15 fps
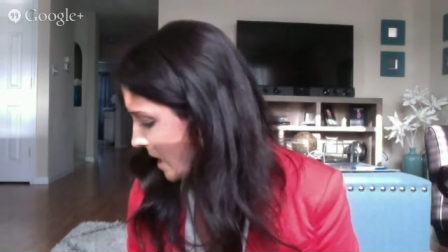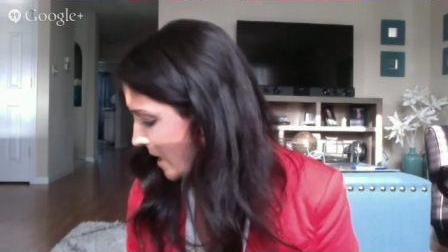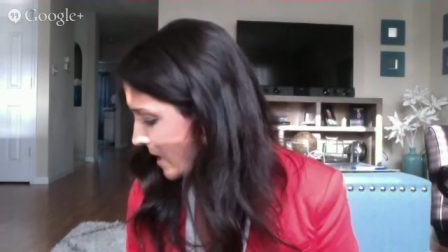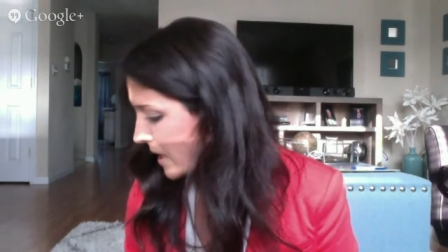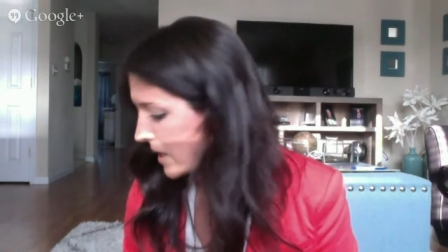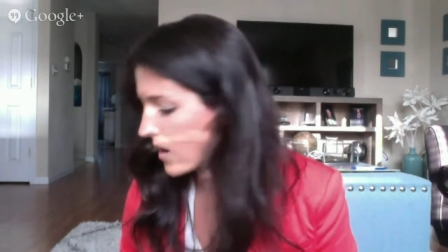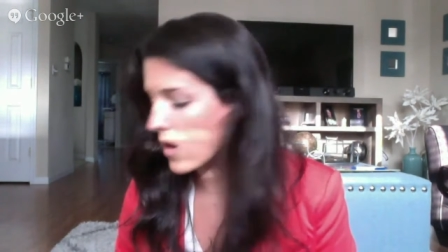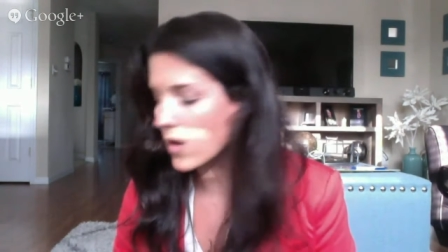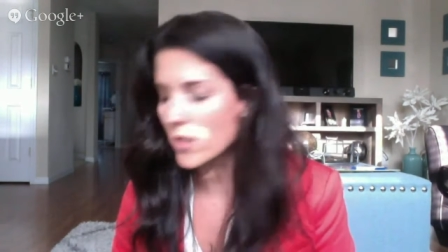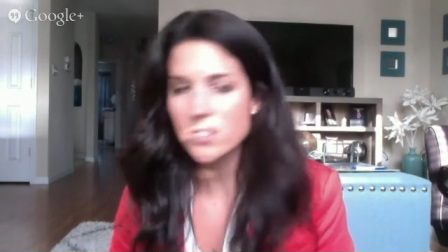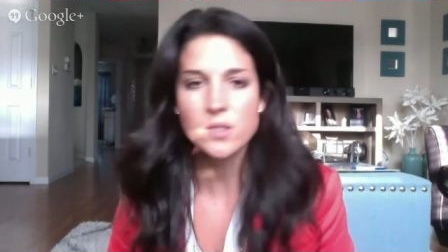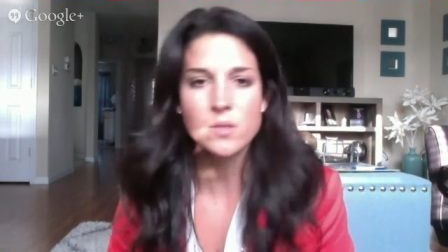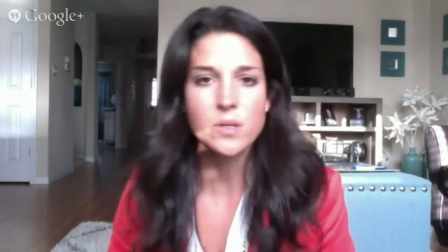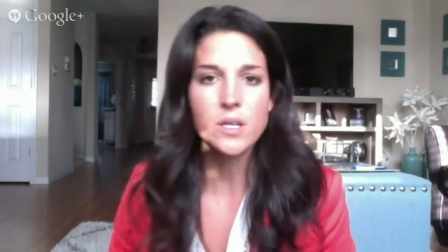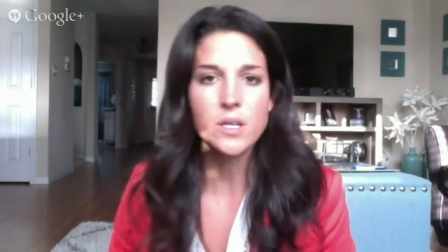And I
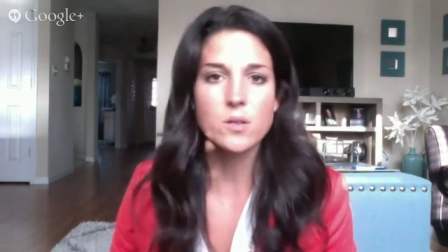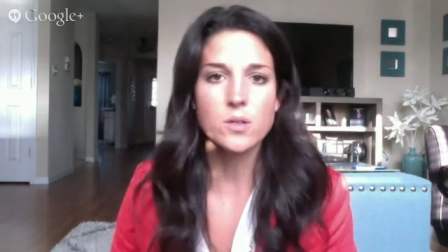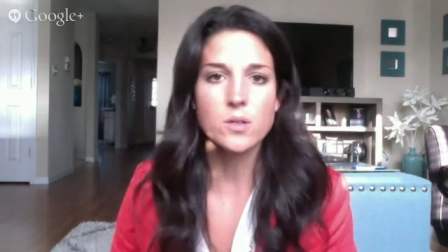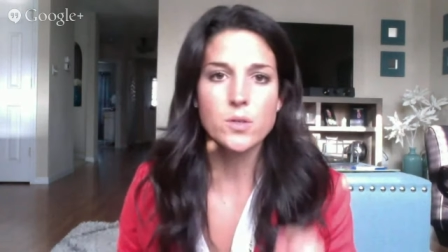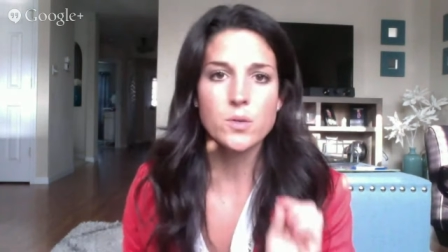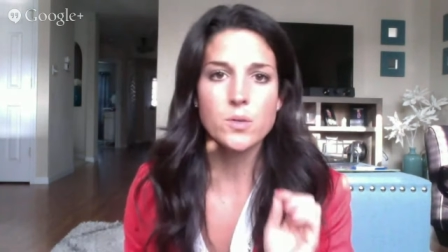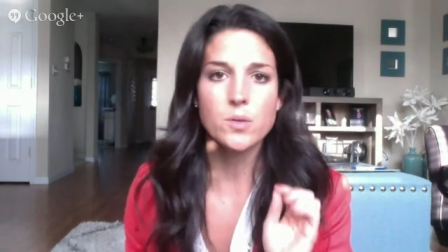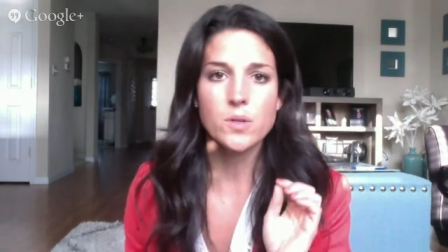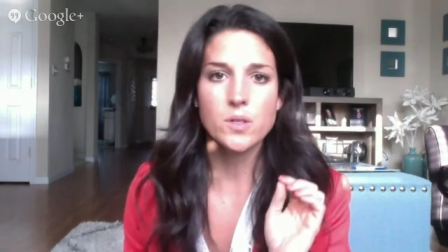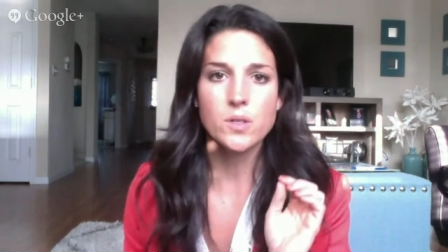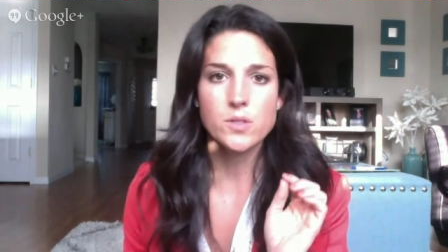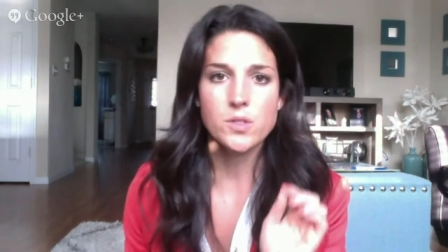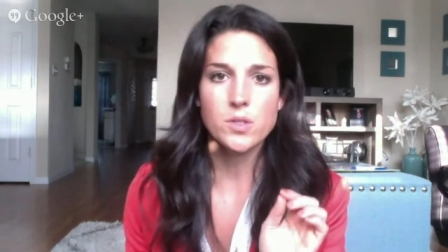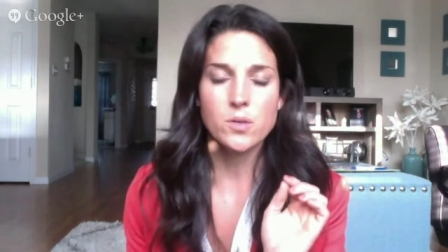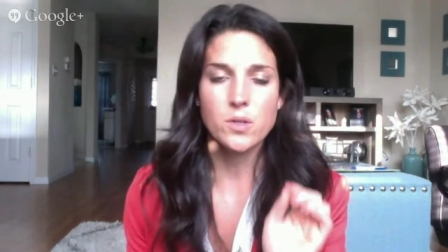also include
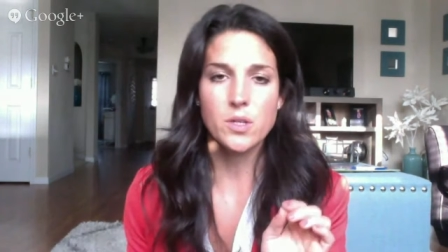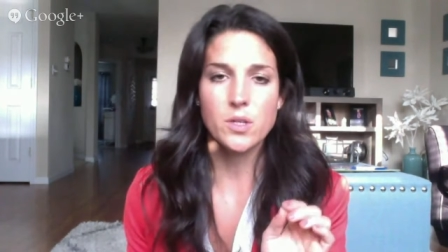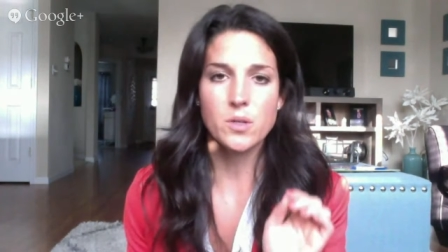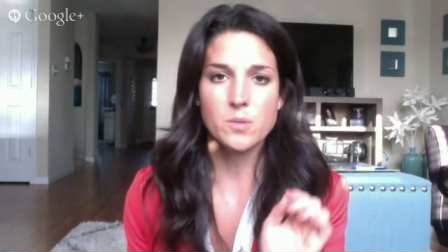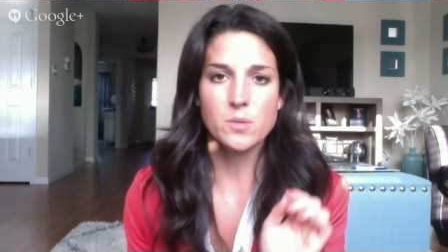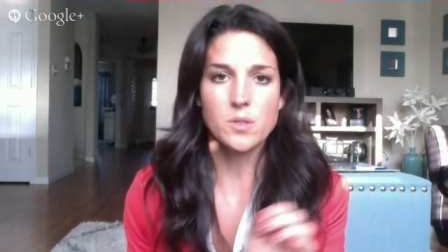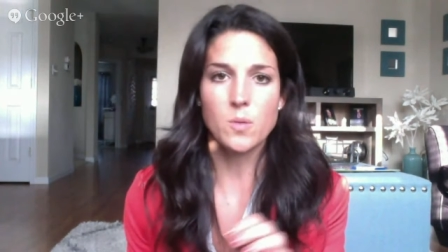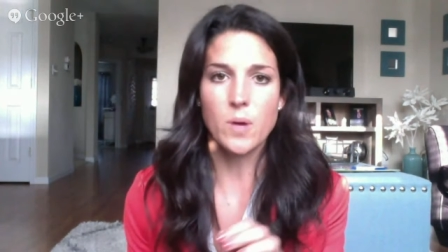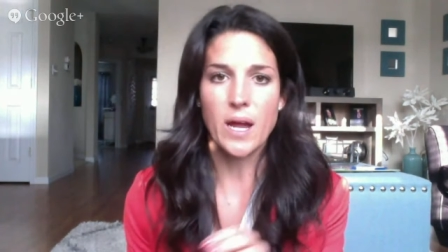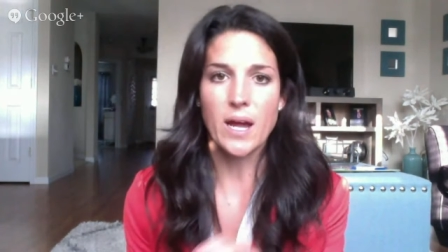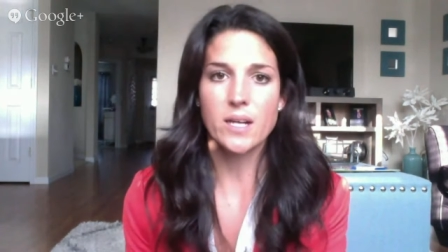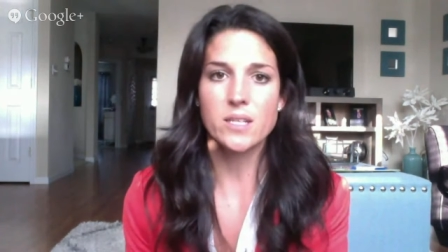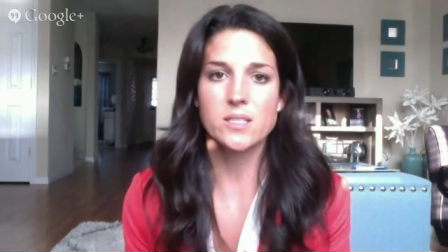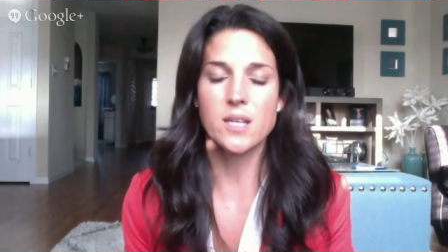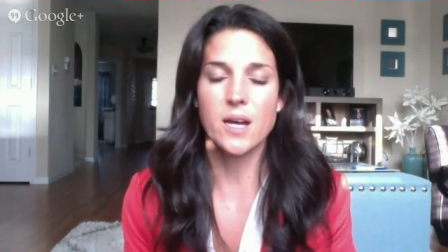2 cubes of
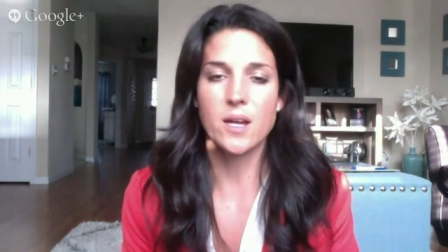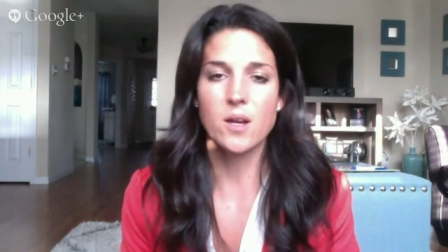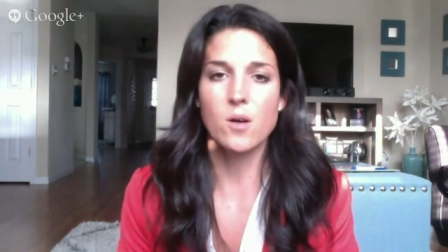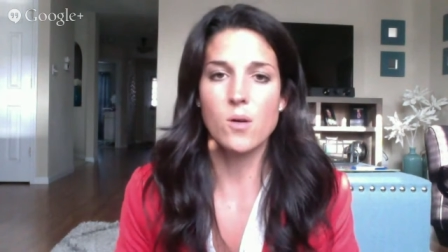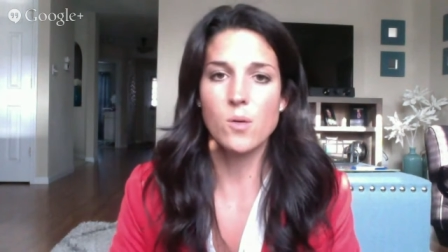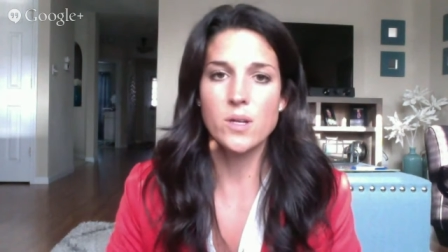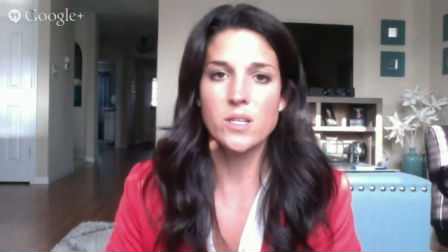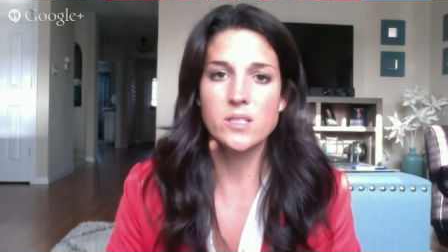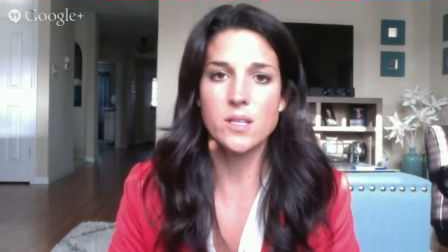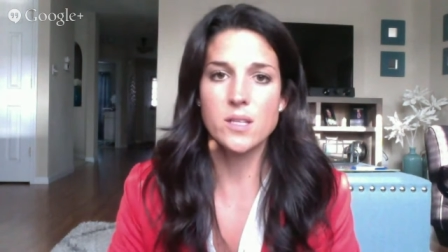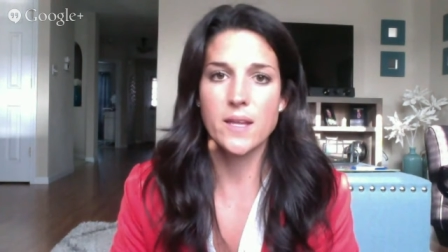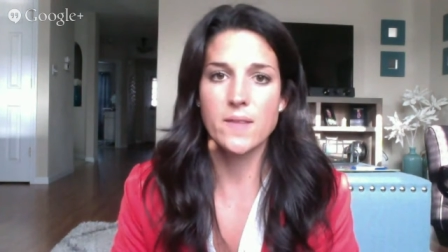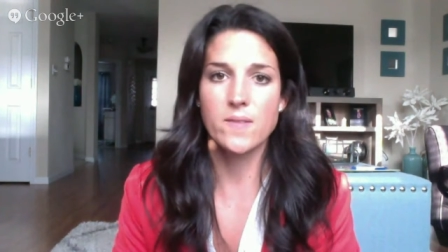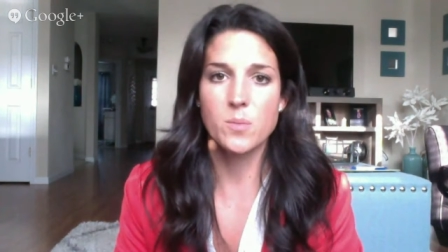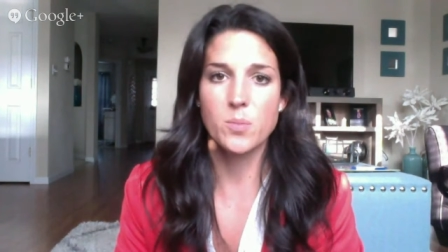wax. I always
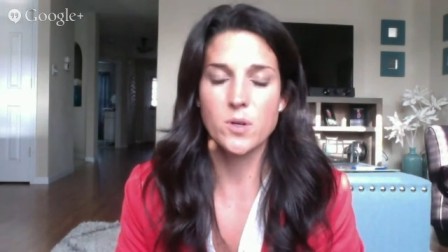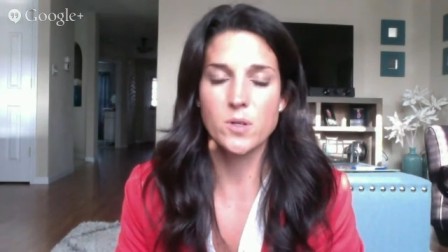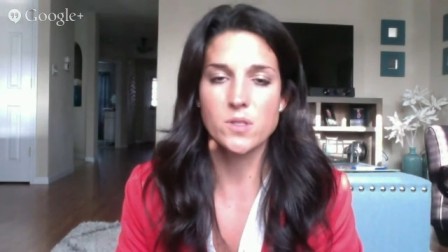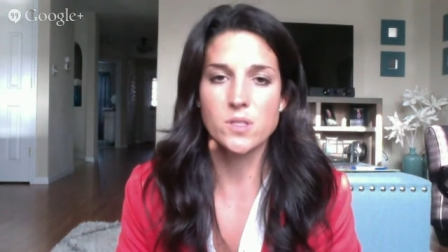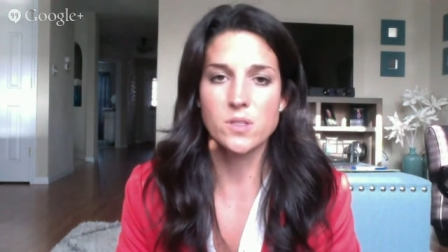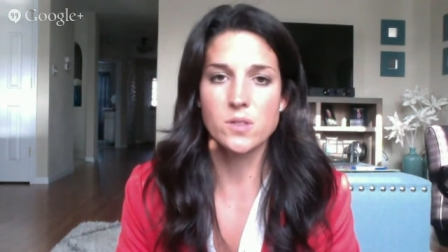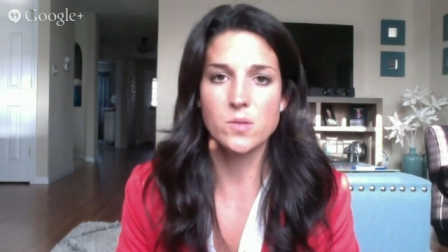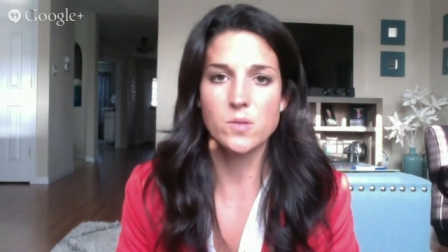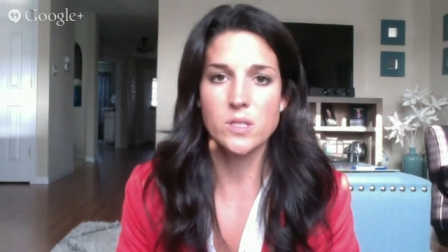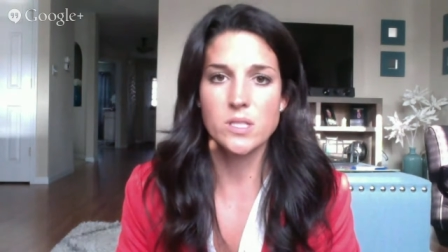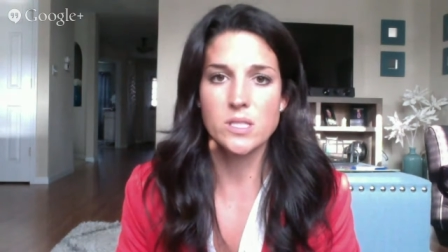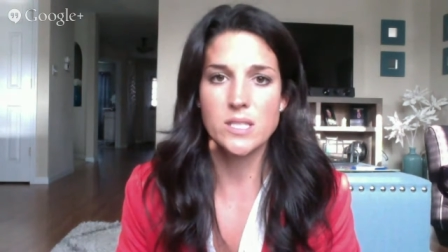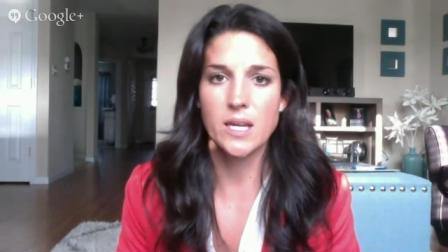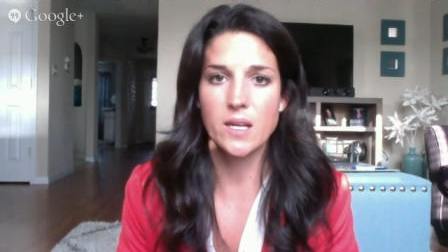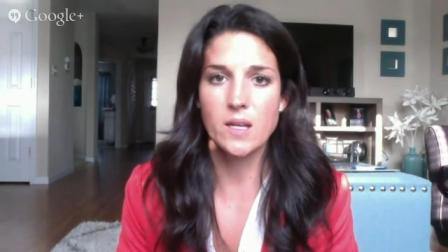let the person who
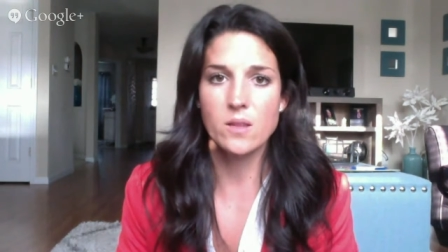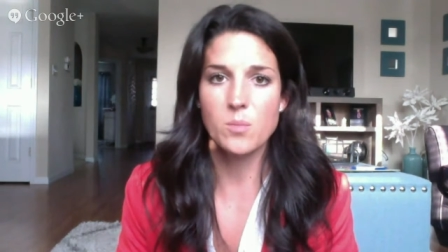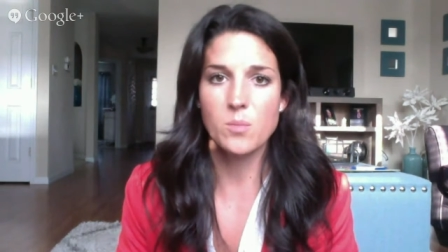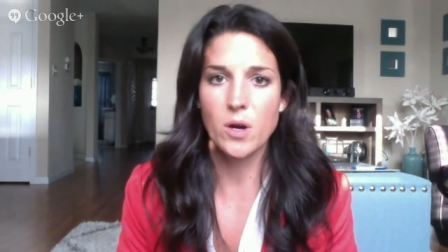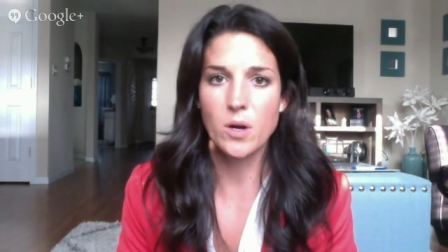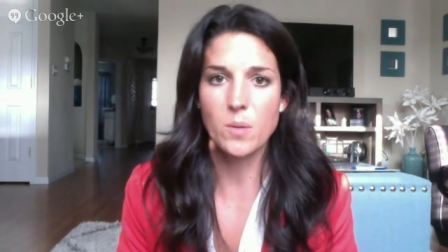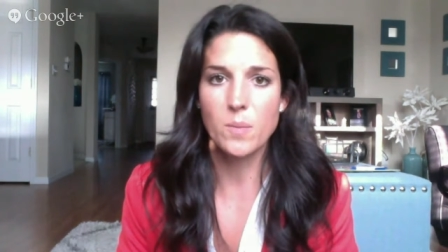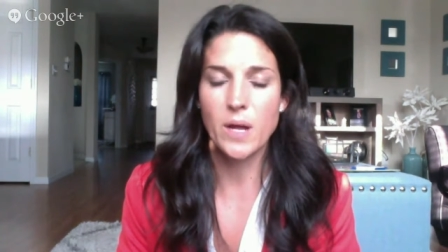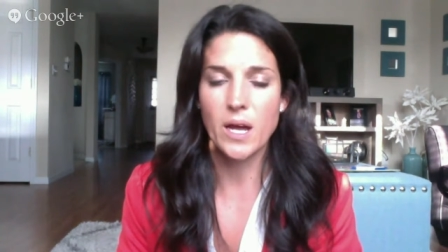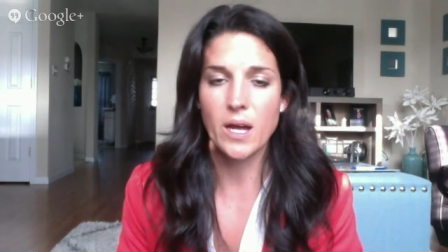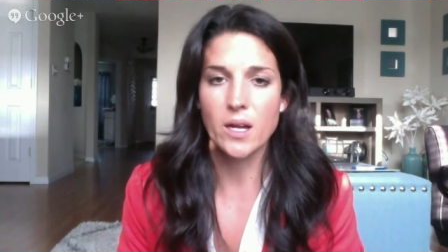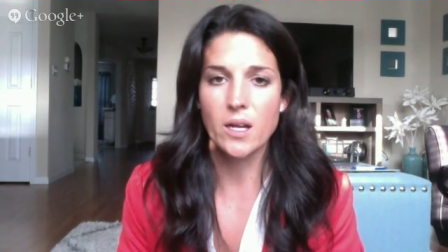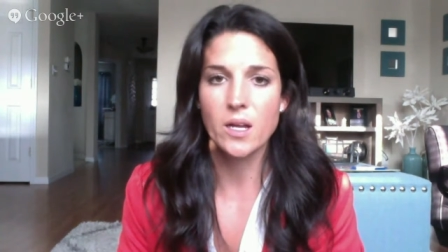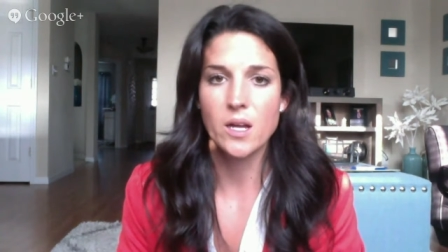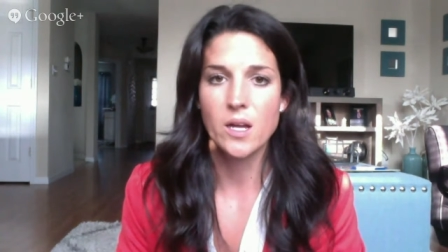is taking the borrow bag,